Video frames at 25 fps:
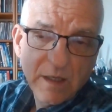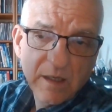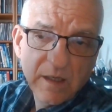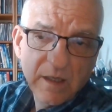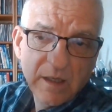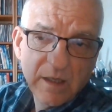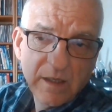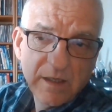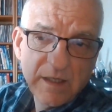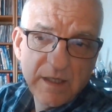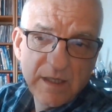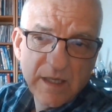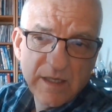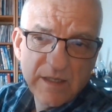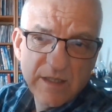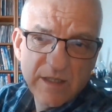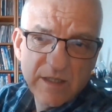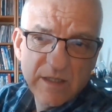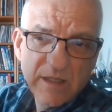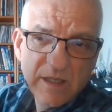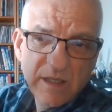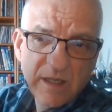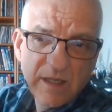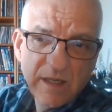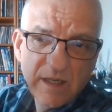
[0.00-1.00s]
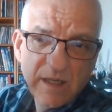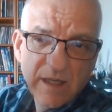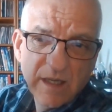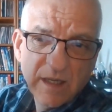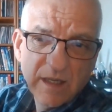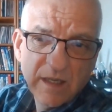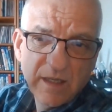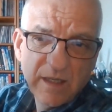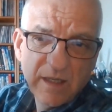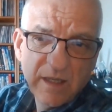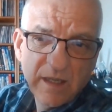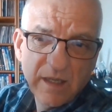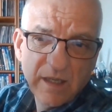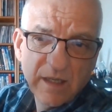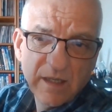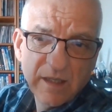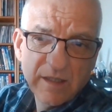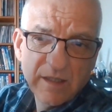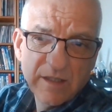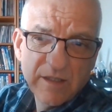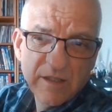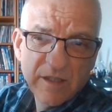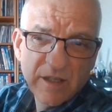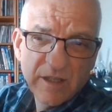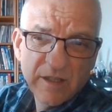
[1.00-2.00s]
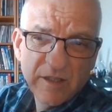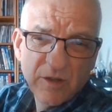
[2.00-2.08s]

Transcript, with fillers: Uh, yesterday, I had